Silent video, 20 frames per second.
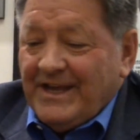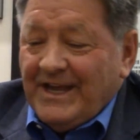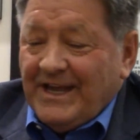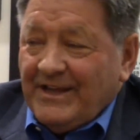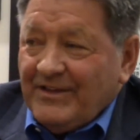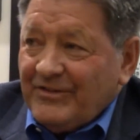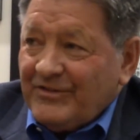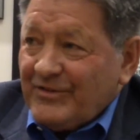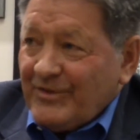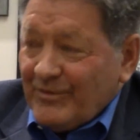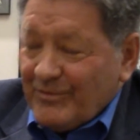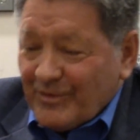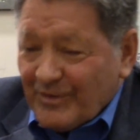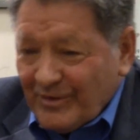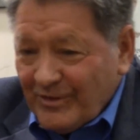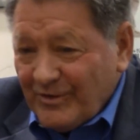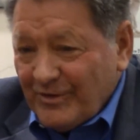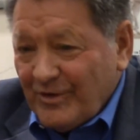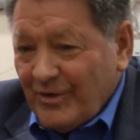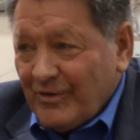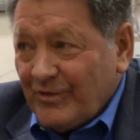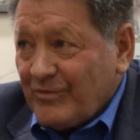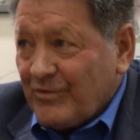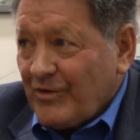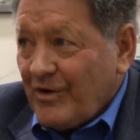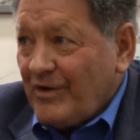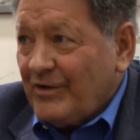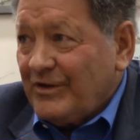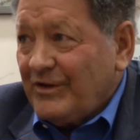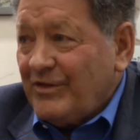And so we're low
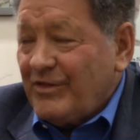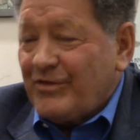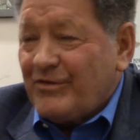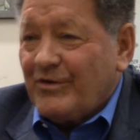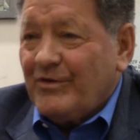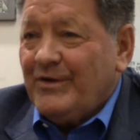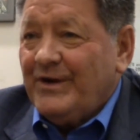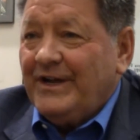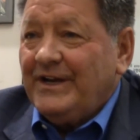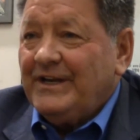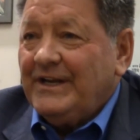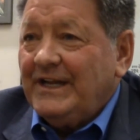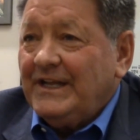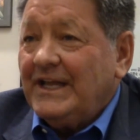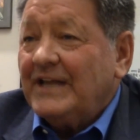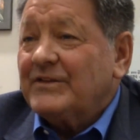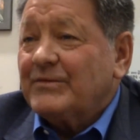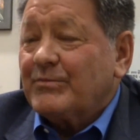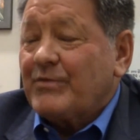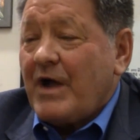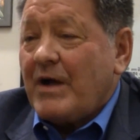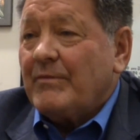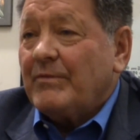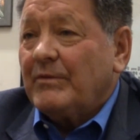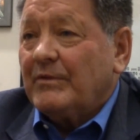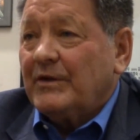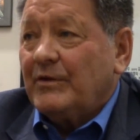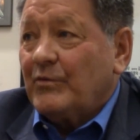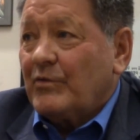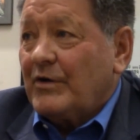crawling through it, and that's
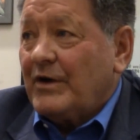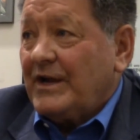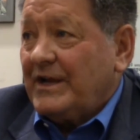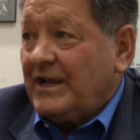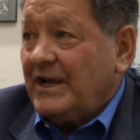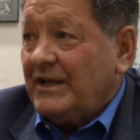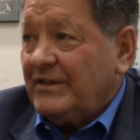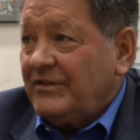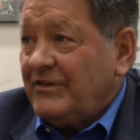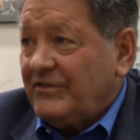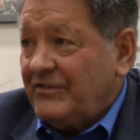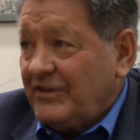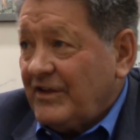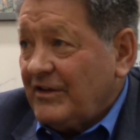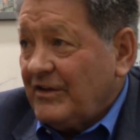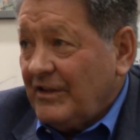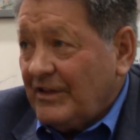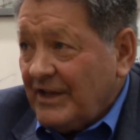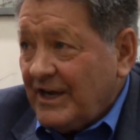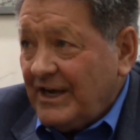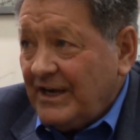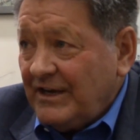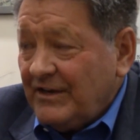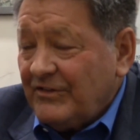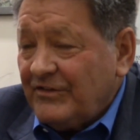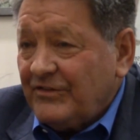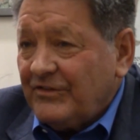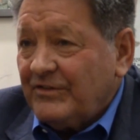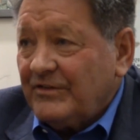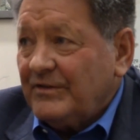probably where I got the
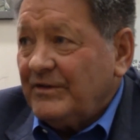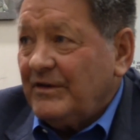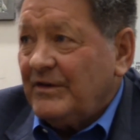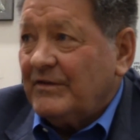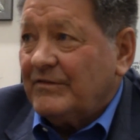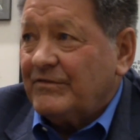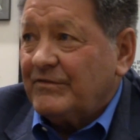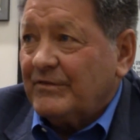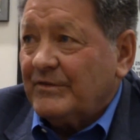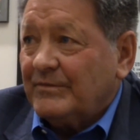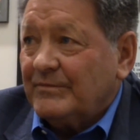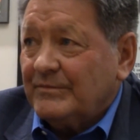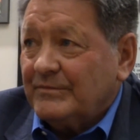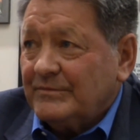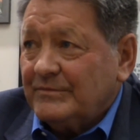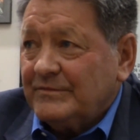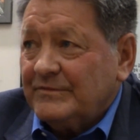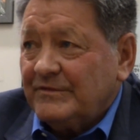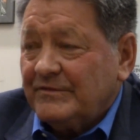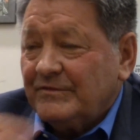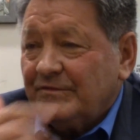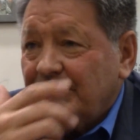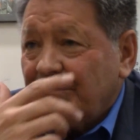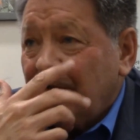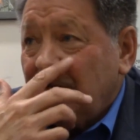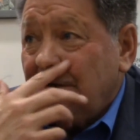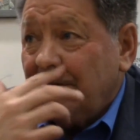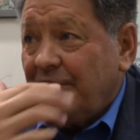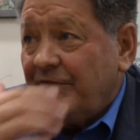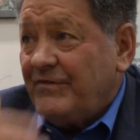cellulitis, you know, from
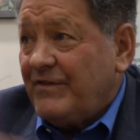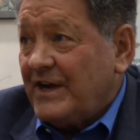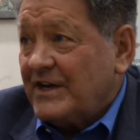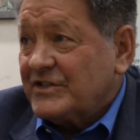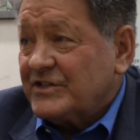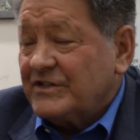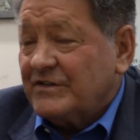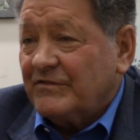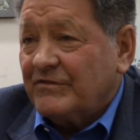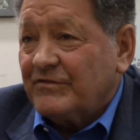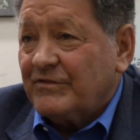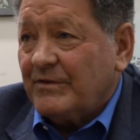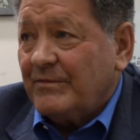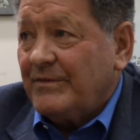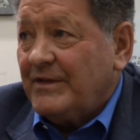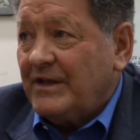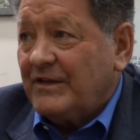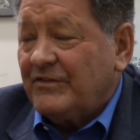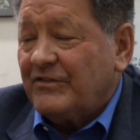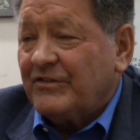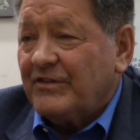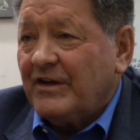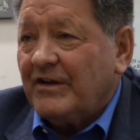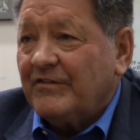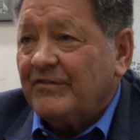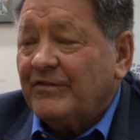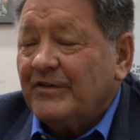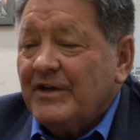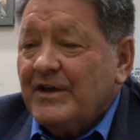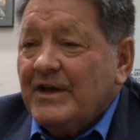an infection from that
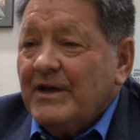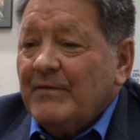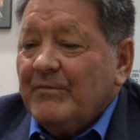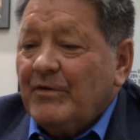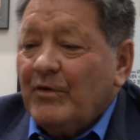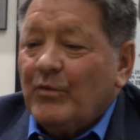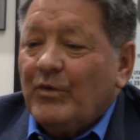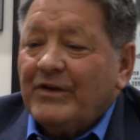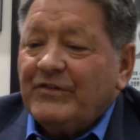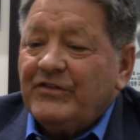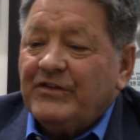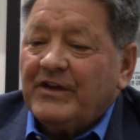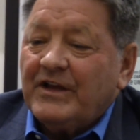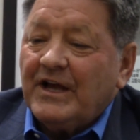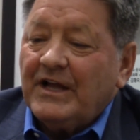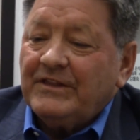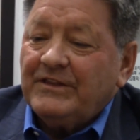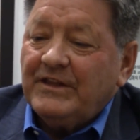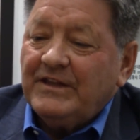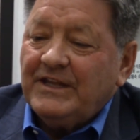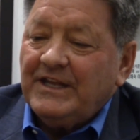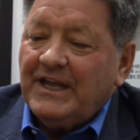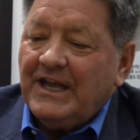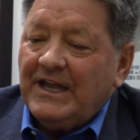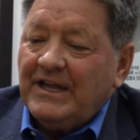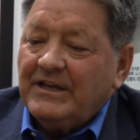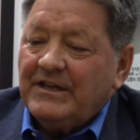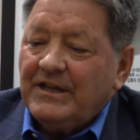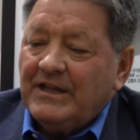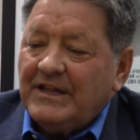stuff. But once you got to the
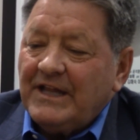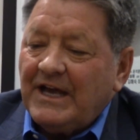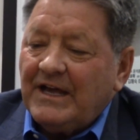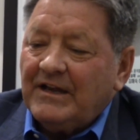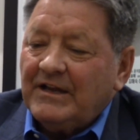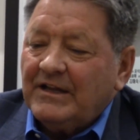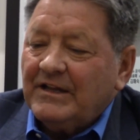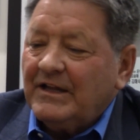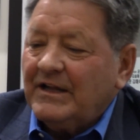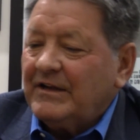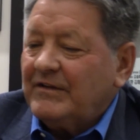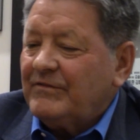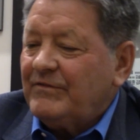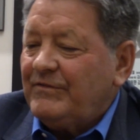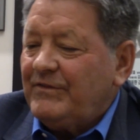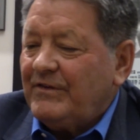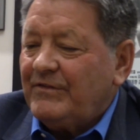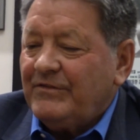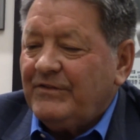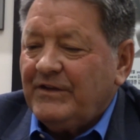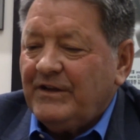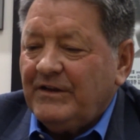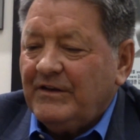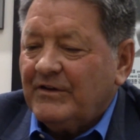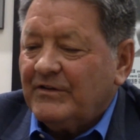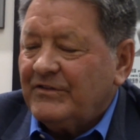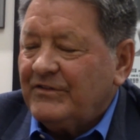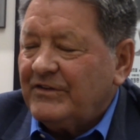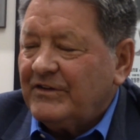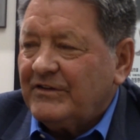end of that, like
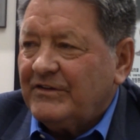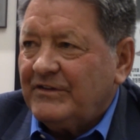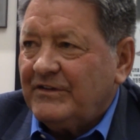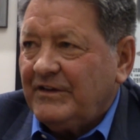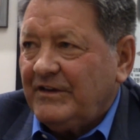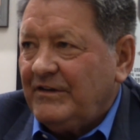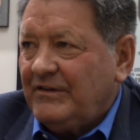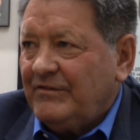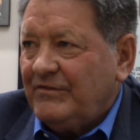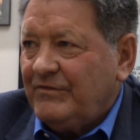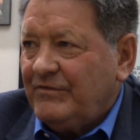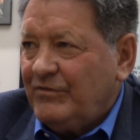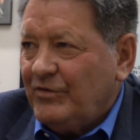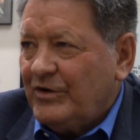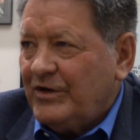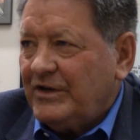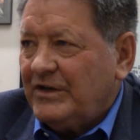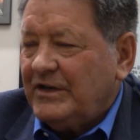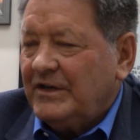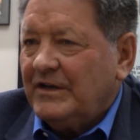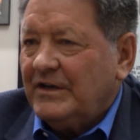50 or 60 foot